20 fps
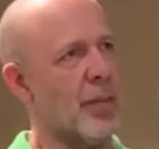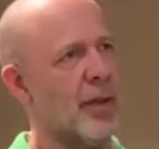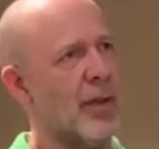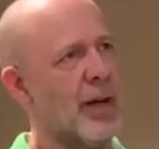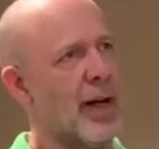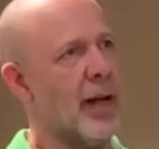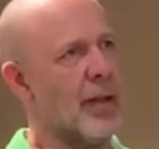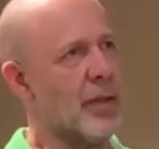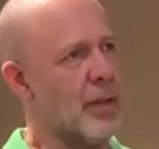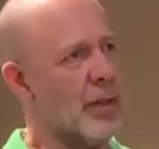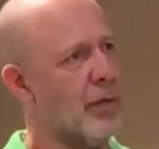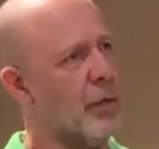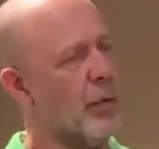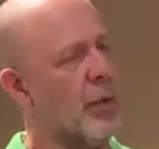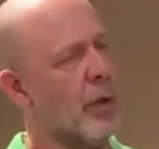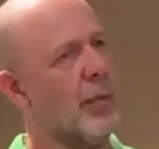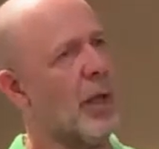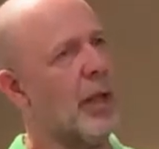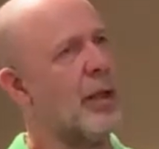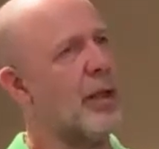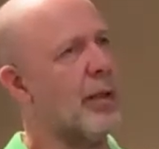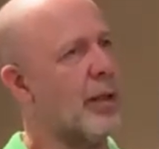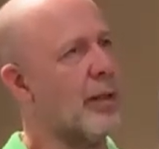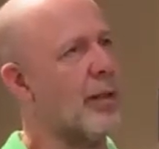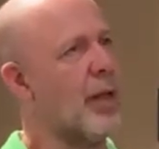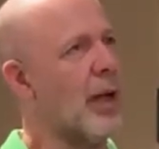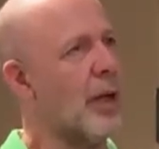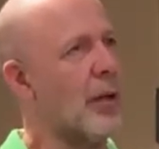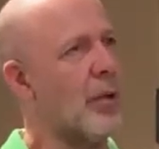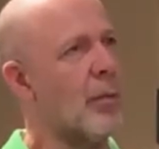grants if you're making a
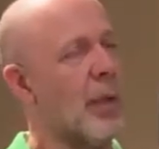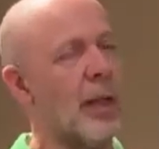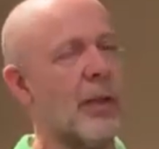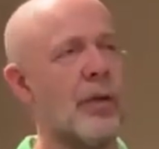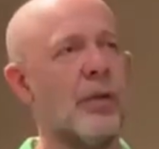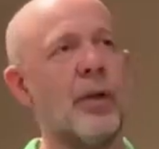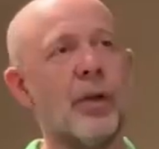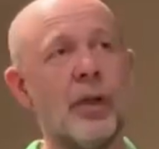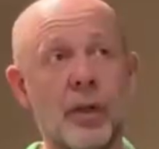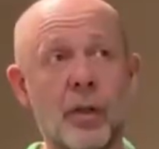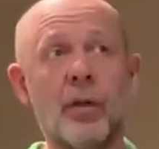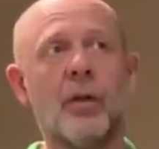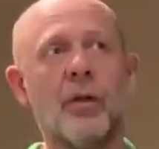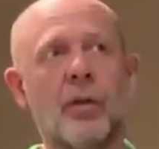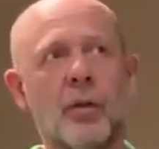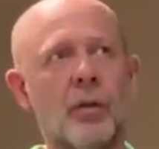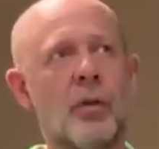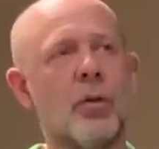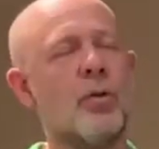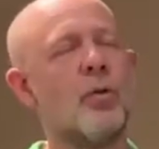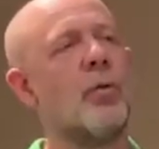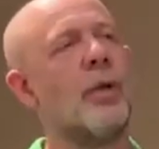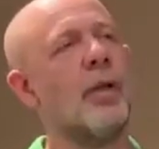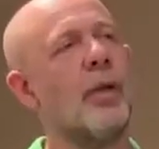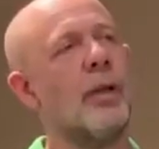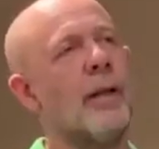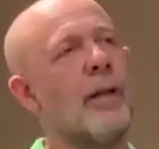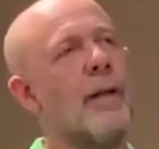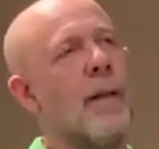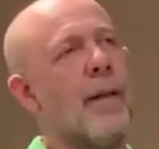documentary,
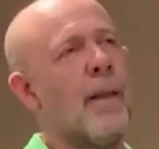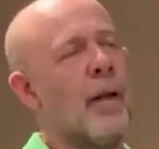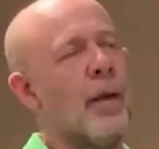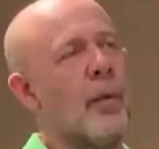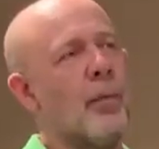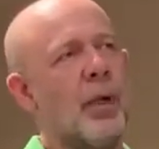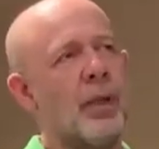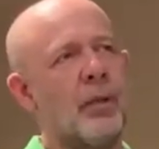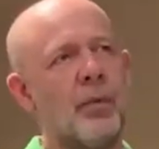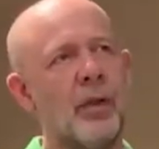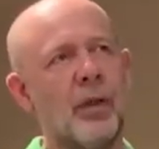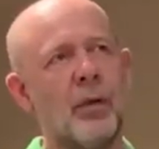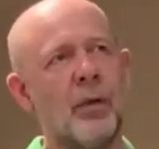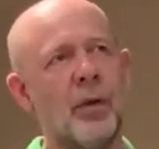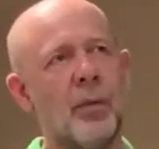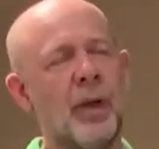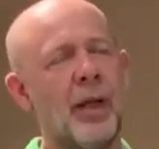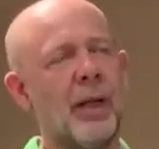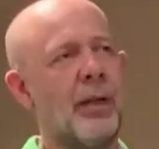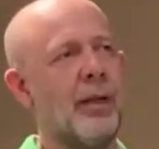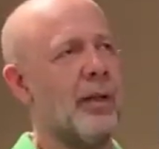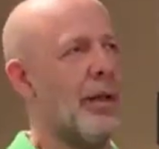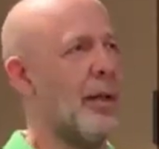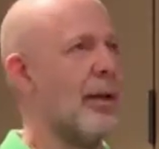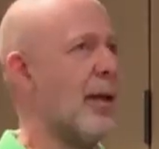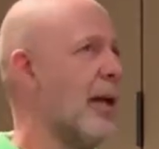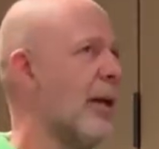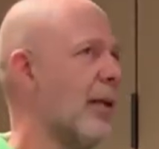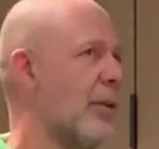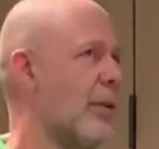usually, but when you're making a
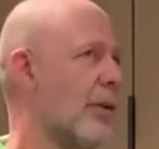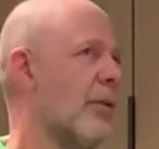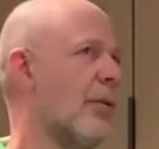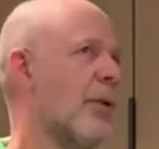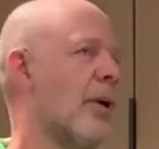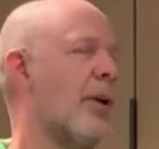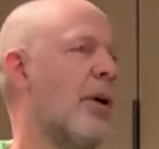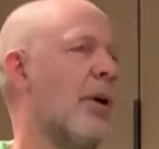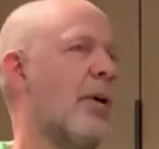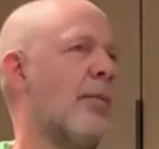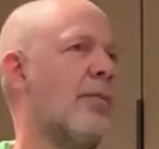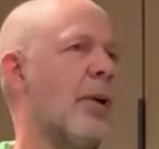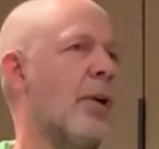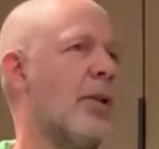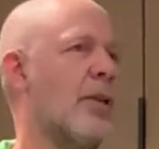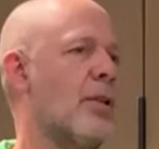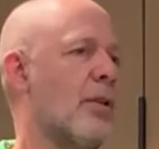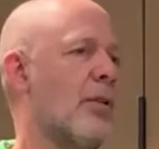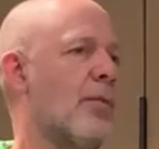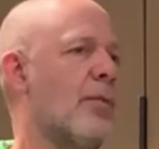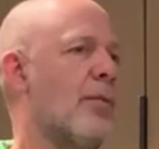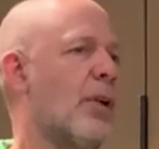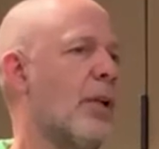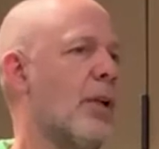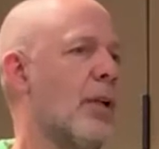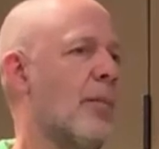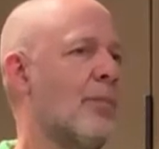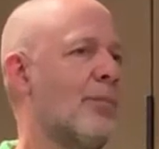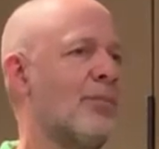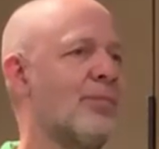narrative fiction
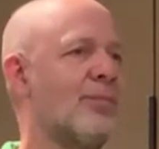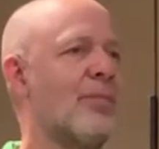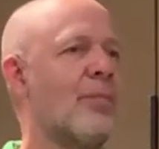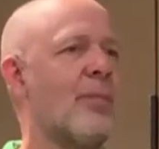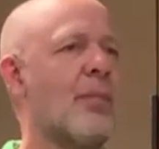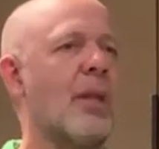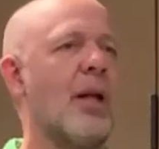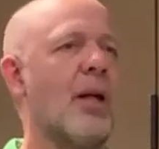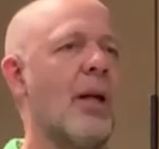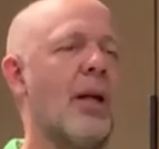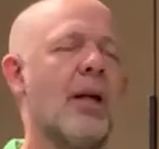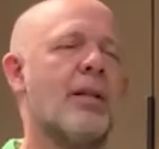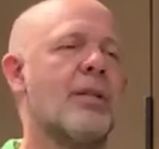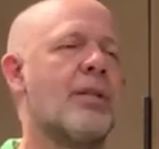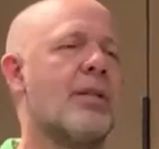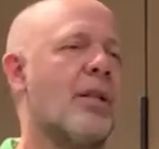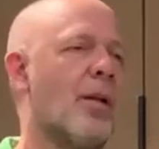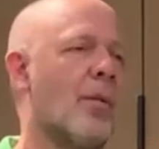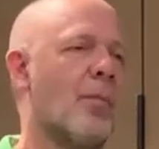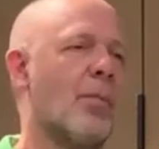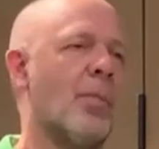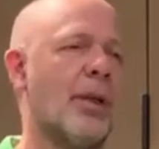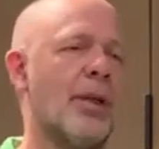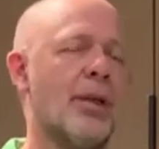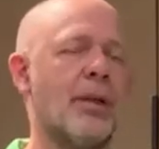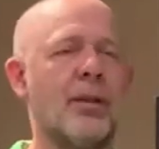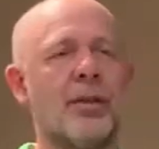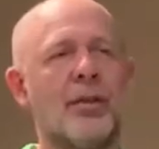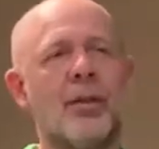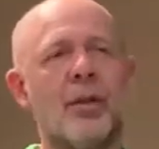film, it's
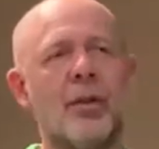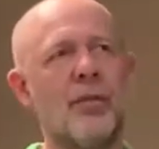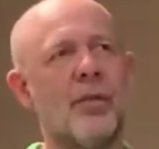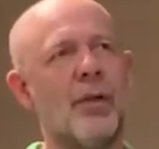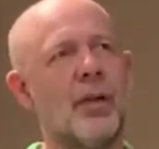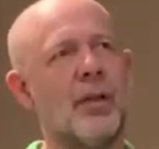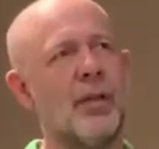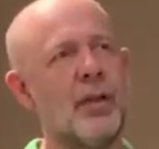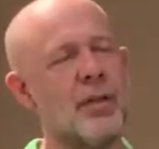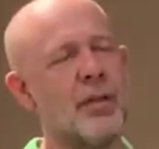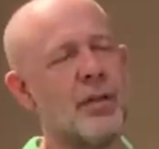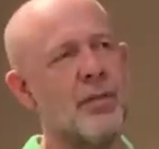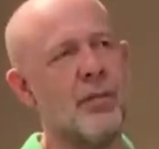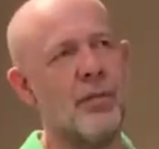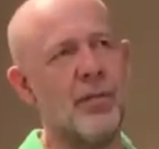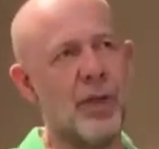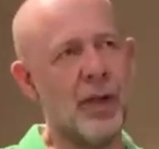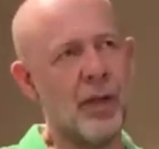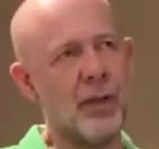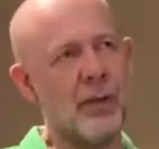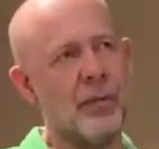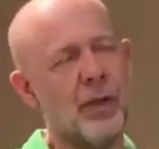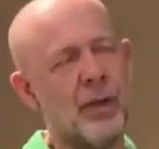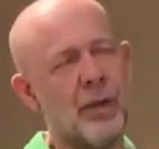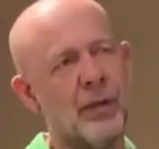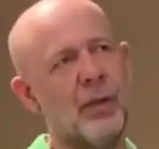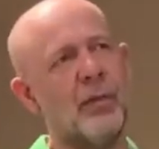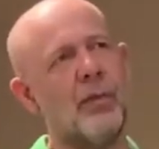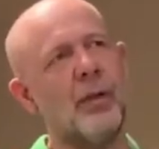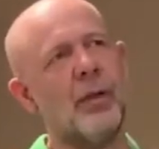completely different. It's very, very
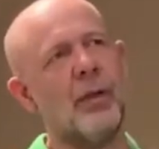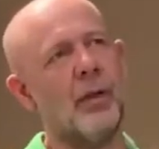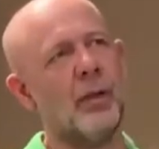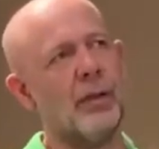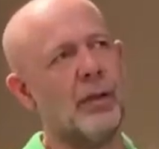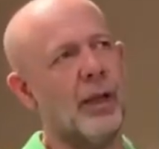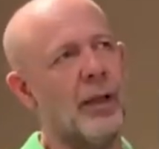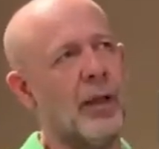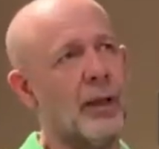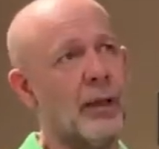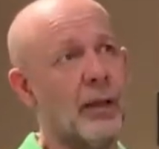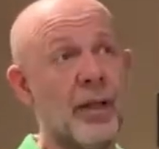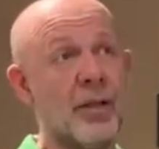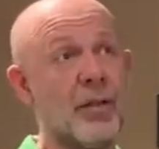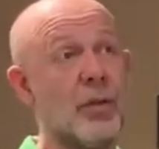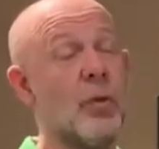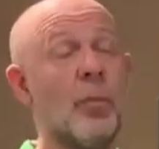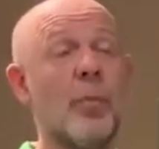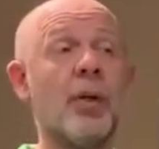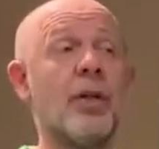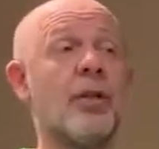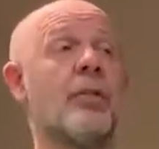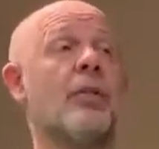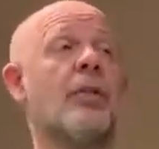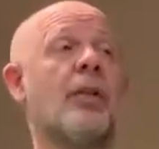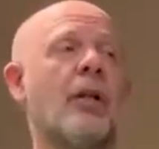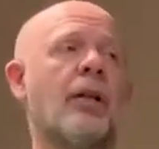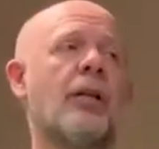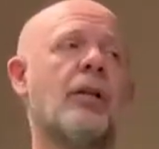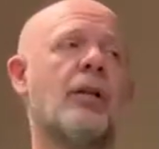difficult, and unless you
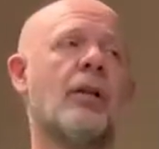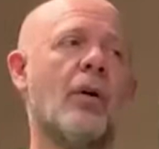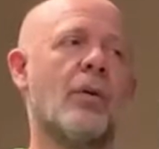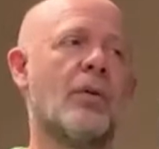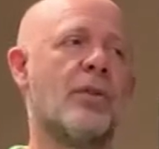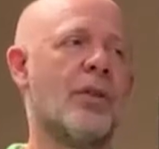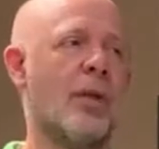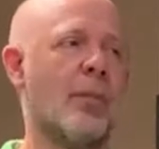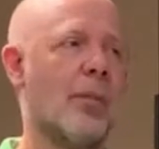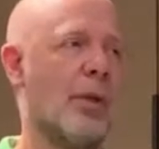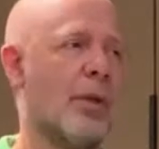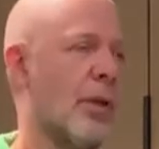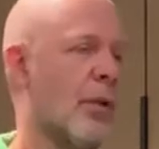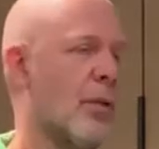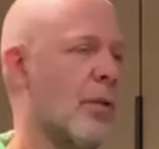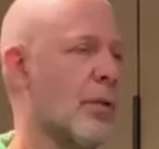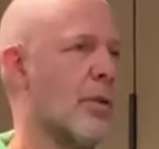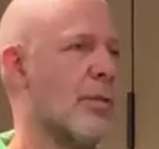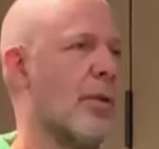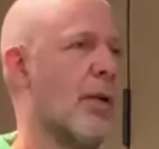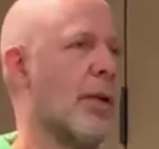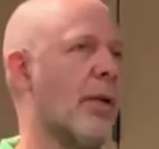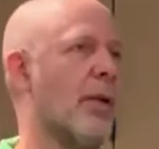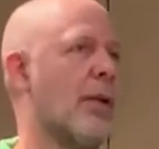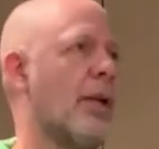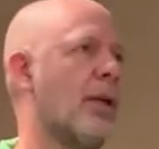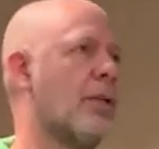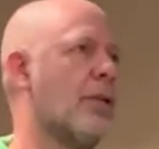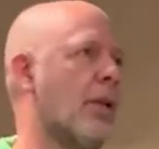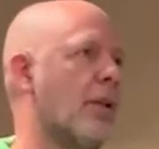personally know somebody who's very
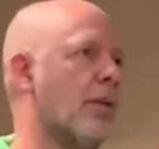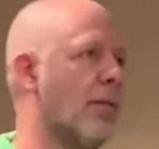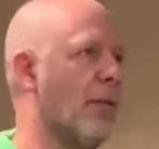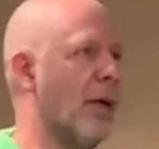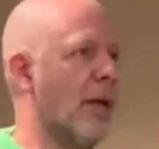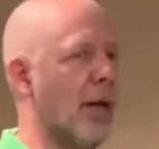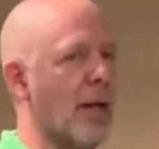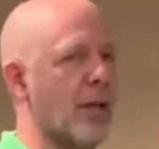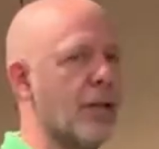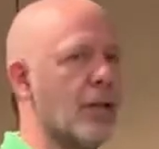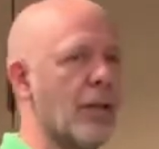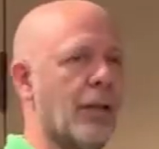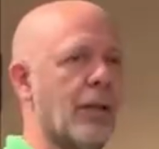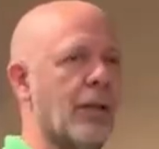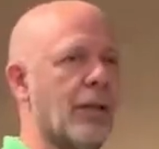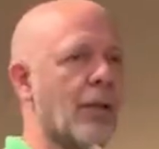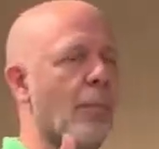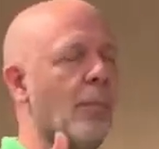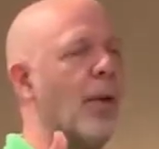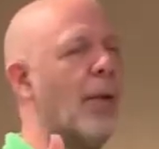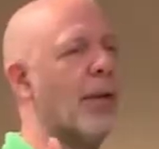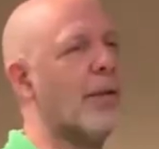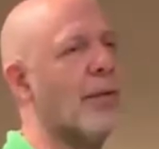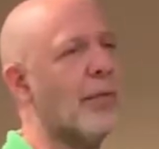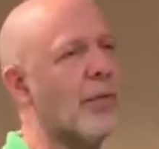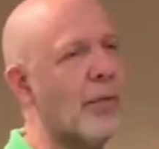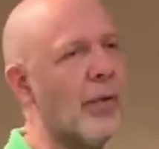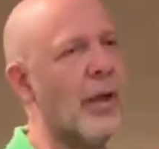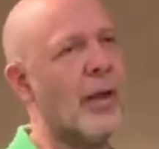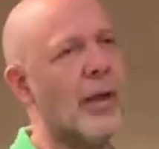rich and financially
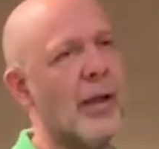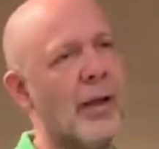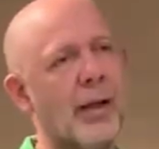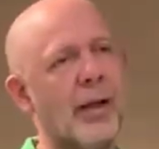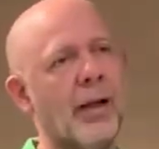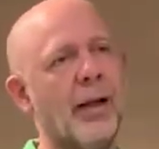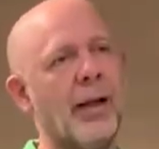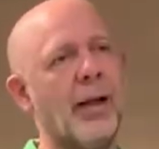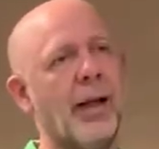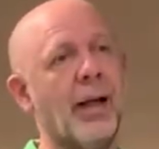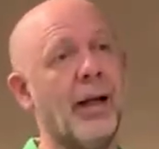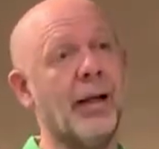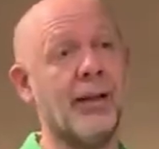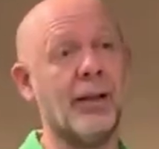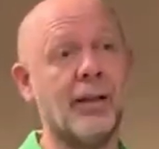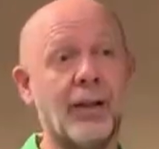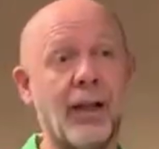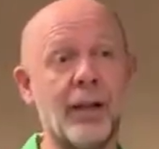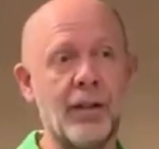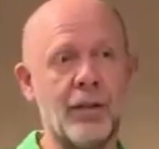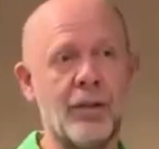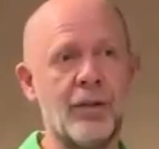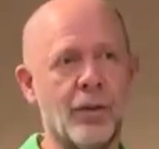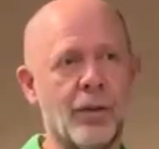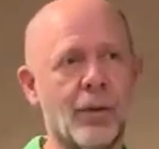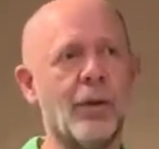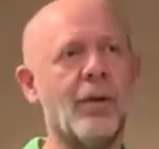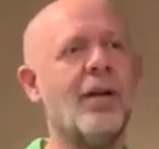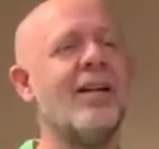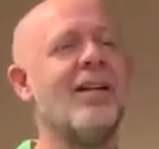independent and likes
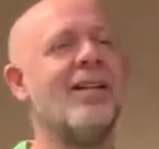you,